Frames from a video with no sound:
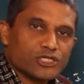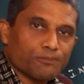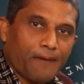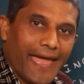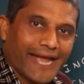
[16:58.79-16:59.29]
of
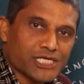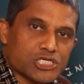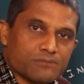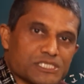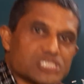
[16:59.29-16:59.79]

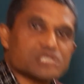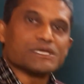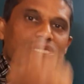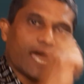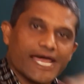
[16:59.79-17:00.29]
action which is
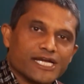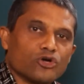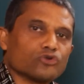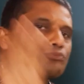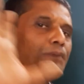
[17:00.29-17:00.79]
being carried
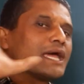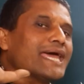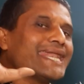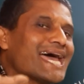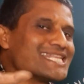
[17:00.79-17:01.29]
out by
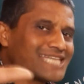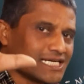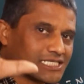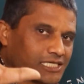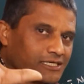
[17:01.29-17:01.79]
an
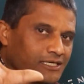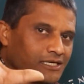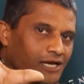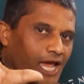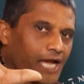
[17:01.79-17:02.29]
agent.
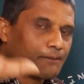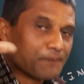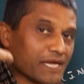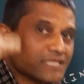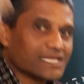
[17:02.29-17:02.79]
And
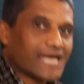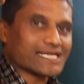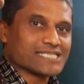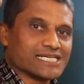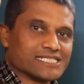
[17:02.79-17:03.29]
where that
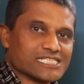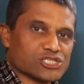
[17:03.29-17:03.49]
agent is